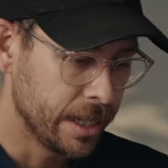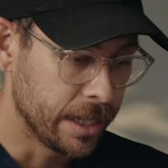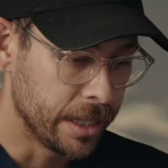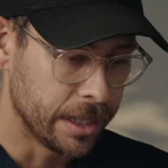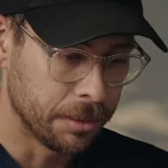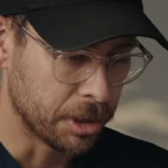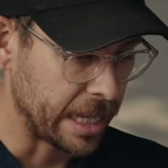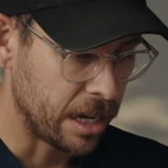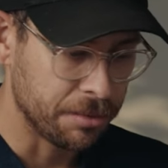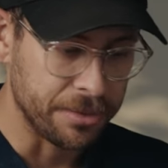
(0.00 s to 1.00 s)
It
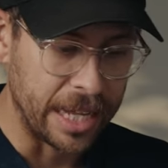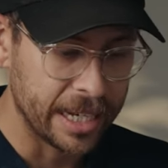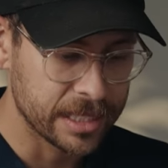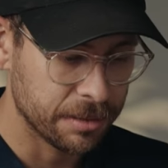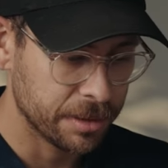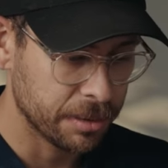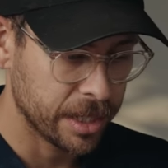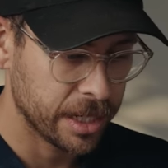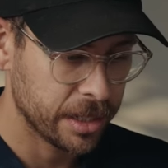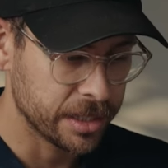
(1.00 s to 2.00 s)
worked out, flags
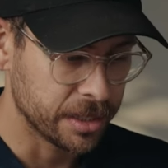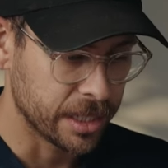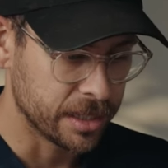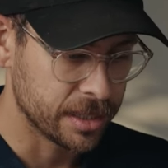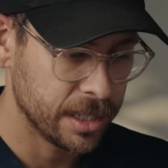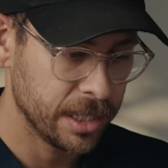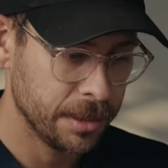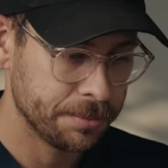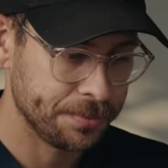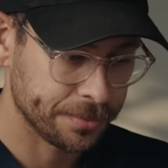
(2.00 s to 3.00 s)
everywhere, as you can
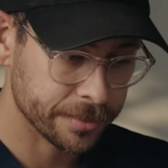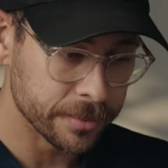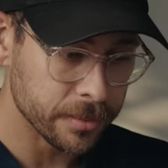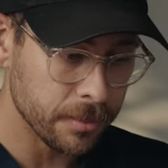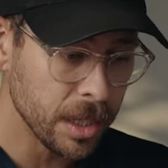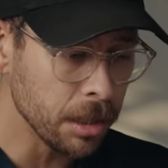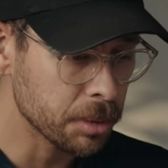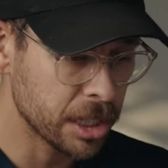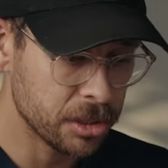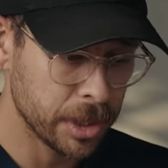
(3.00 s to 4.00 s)
see,
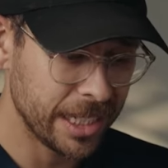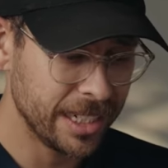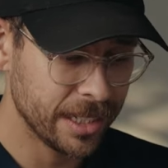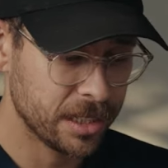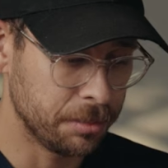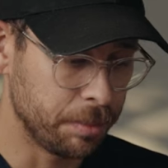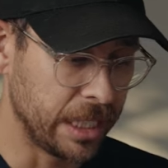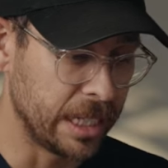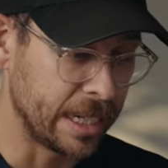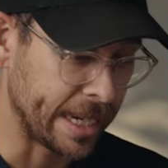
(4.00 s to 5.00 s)
because we needed to
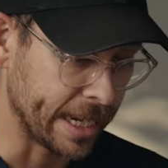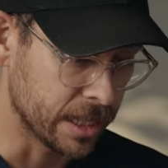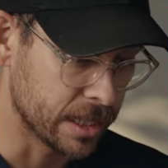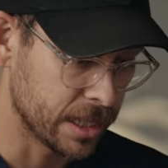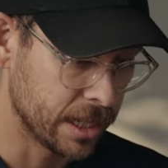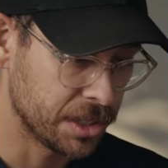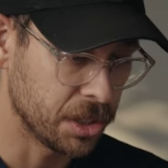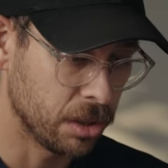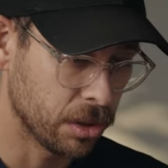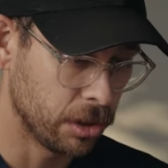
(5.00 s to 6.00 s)
be night.
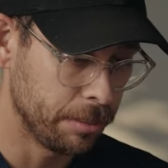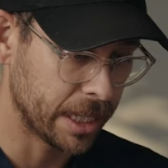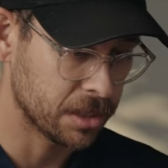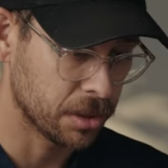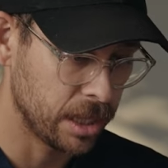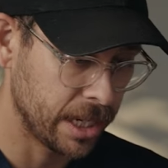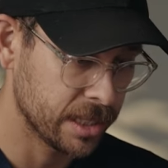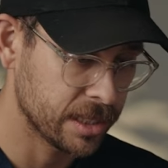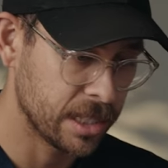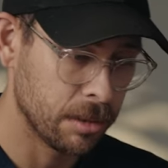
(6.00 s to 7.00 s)
So going back to our
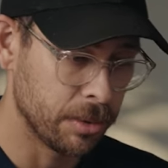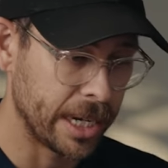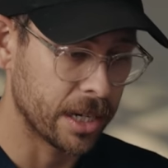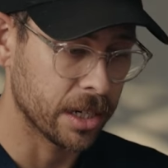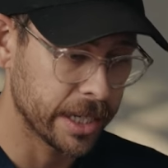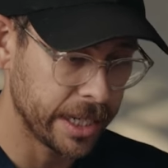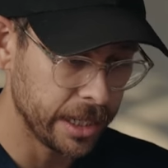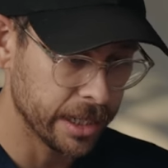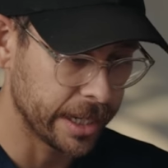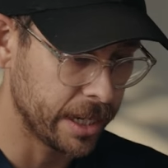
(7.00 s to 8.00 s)
lighting setup, we had our
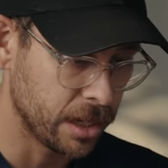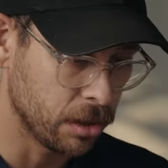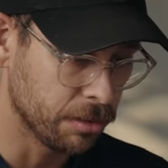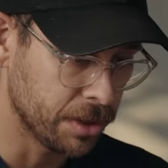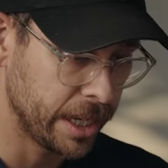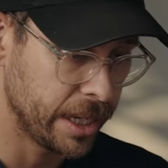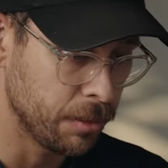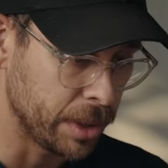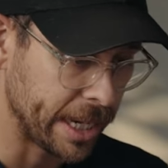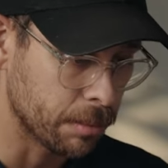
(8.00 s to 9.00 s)
key again
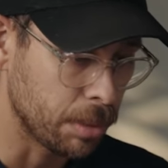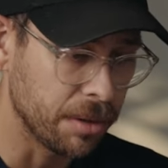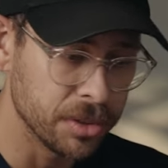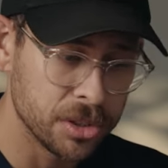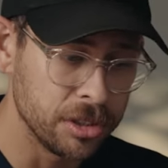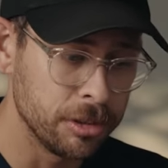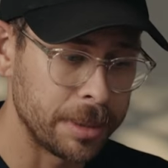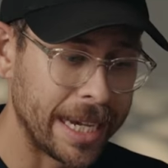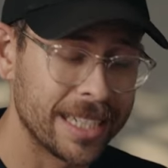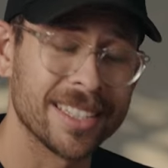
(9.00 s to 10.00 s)
overhead. We had a pop
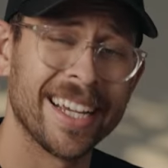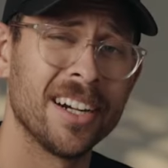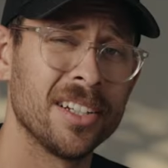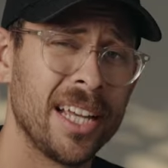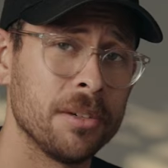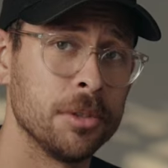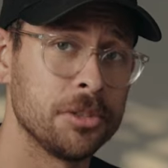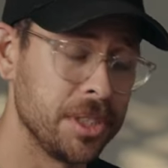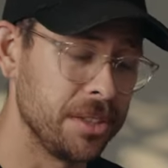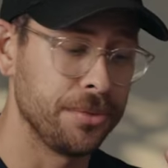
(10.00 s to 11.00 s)
tube as a hair light,
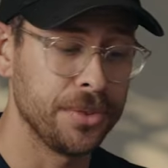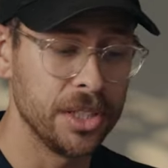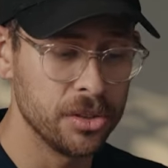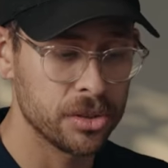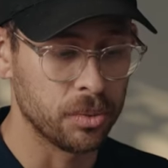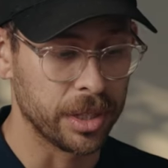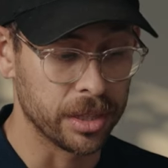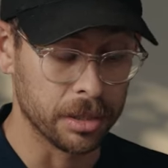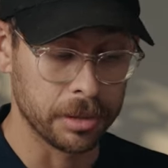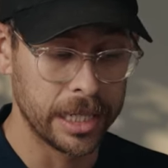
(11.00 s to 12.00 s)
which we diffused with
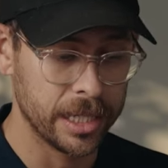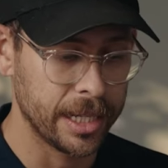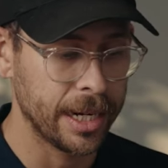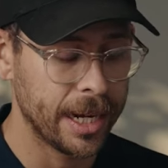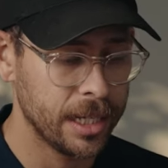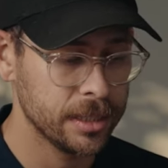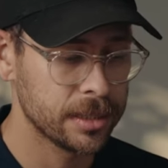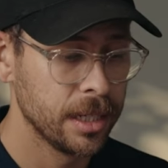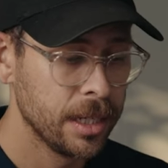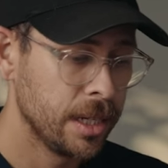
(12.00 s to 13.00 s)
the grid that it
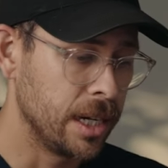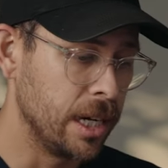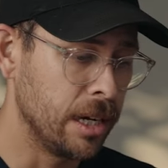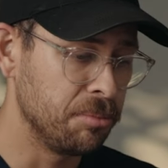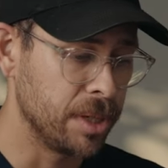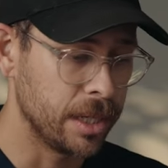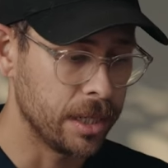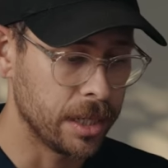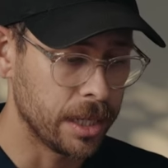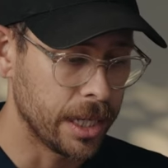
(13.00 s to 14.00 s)
has. And
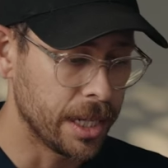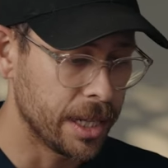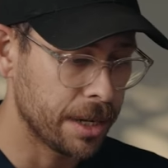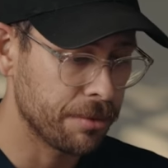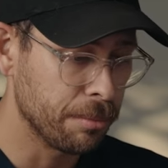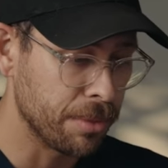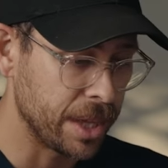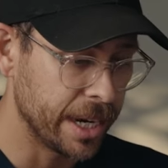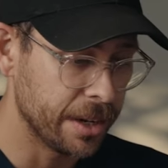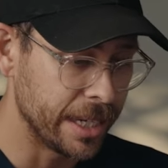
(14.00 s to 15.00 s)
then from
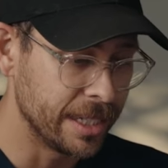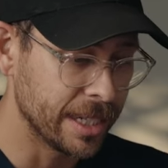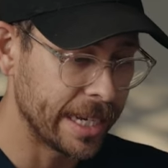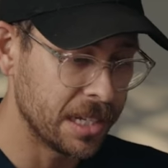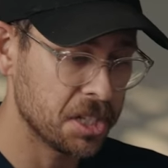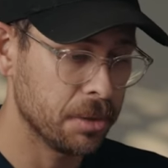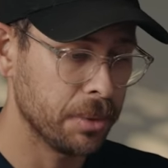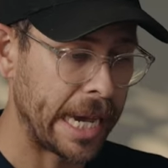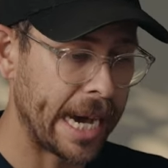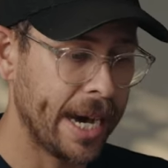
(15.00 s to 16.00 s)
there in the kitchen,
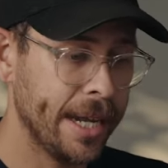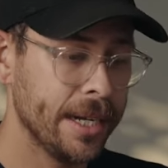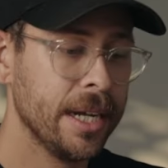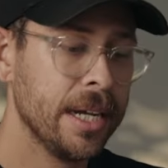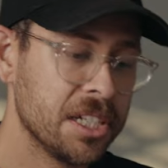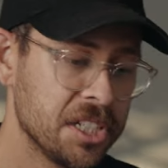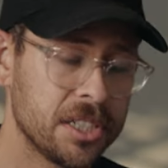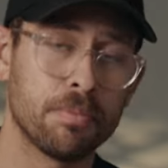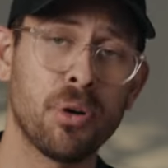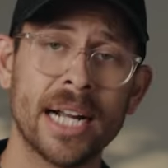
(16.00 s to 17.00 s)
we had
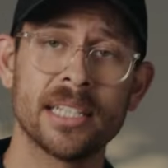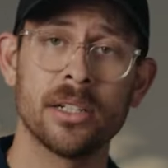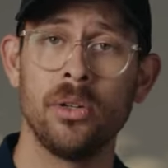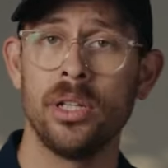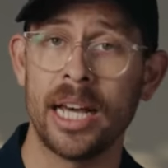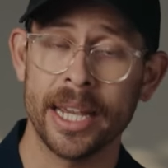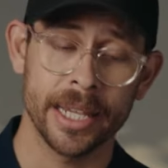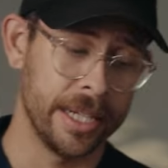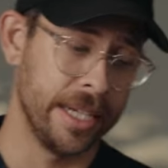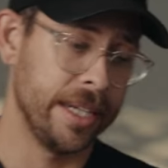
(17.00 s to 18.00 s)
just a practical
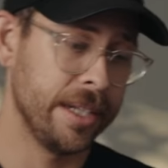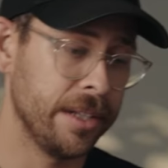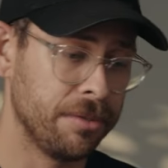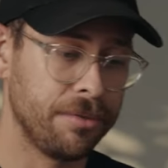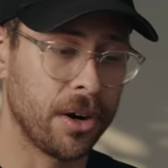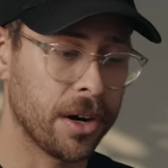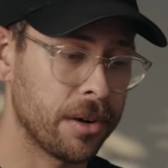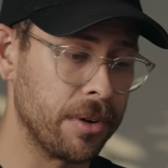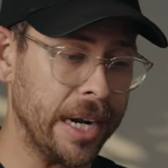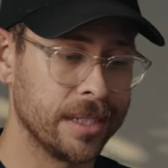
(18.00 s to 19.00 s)
light in the
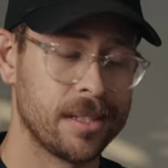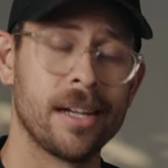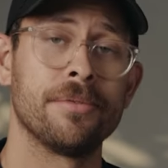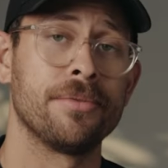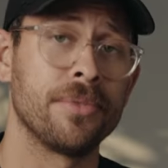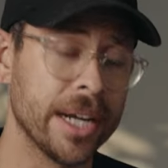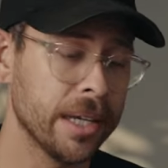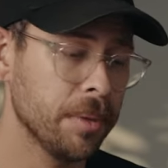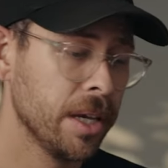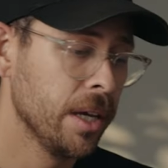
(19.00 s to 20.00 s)
far right side of
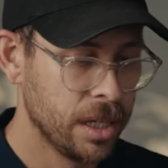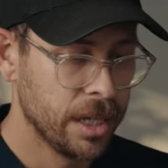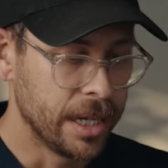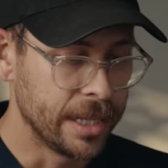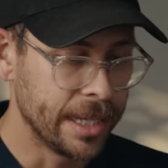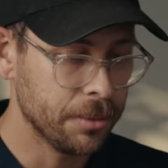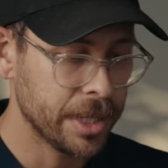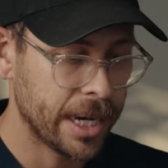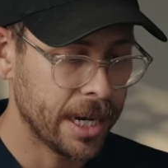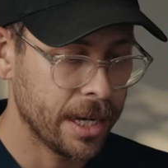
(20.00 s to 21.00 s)
frame. And then
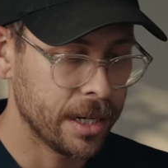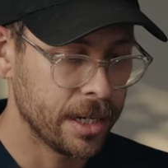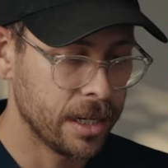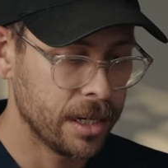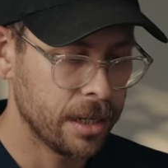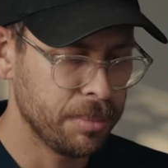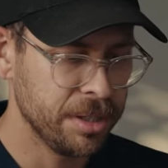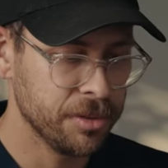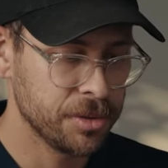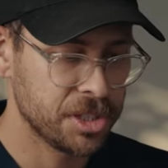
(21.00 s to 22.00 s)
we had, I
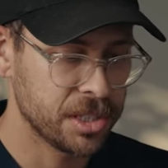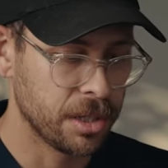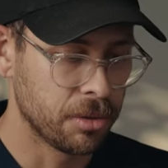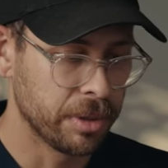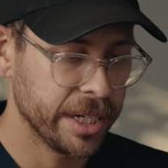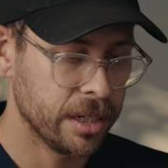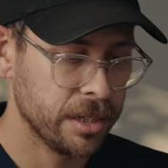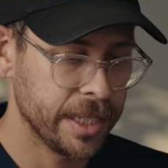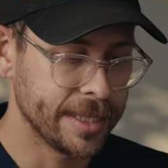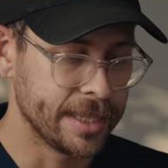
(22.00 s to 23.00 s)
believe it was just a
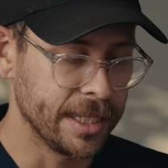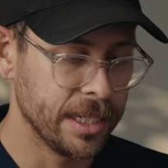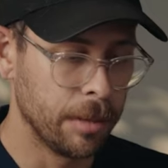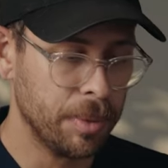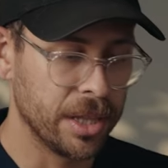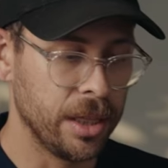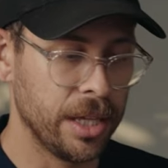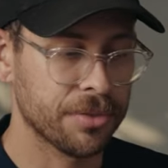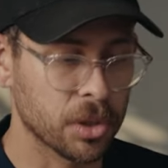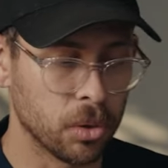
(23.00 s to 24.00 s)
300D up on the
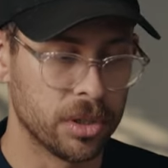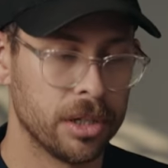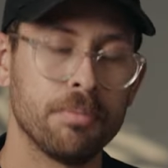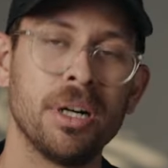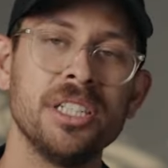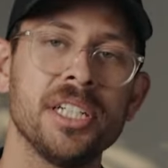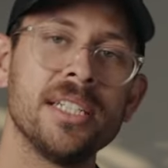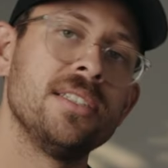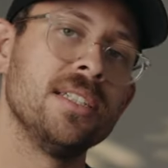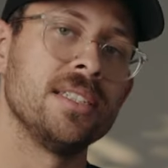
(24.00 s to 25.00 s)
left corner, punching
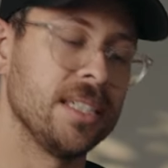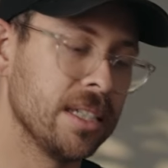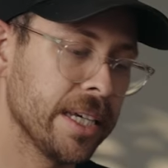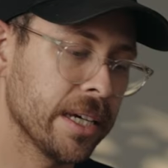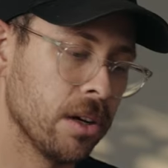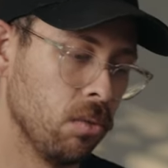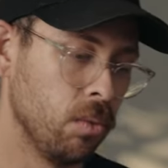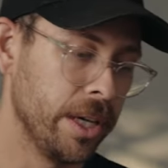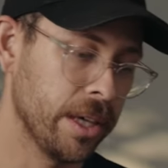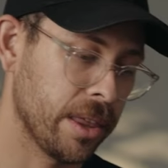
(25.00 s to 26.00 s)
into the ceiling
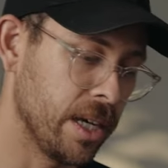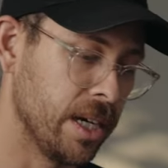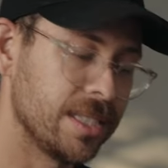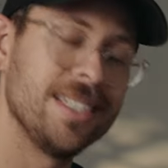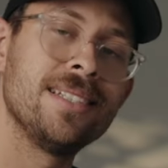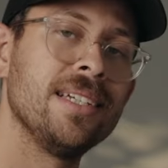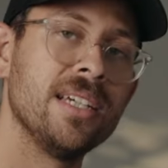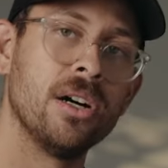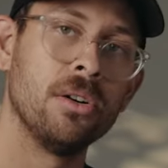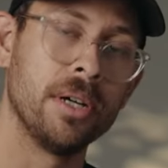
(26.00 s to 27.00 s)
with a
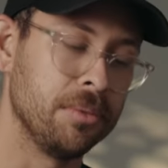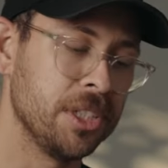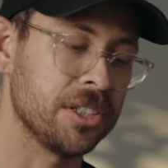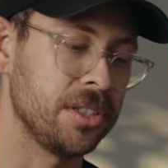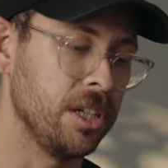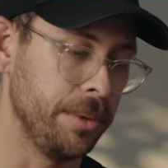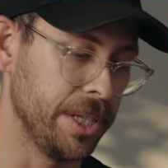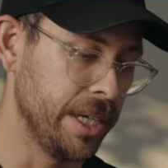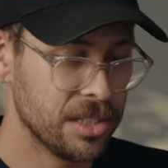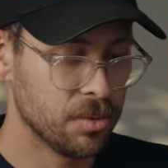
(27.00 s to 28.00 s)
CTO, and we just doubled
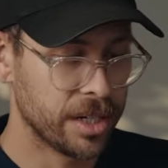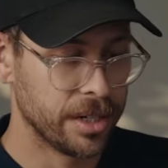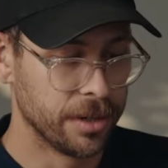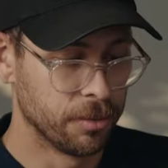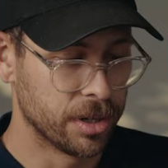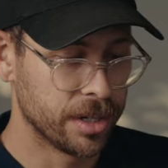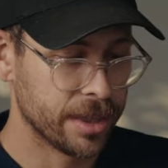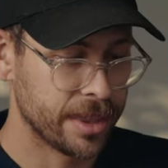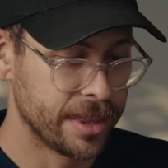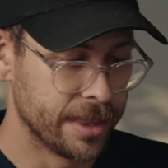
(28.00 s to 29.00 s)
it. This is where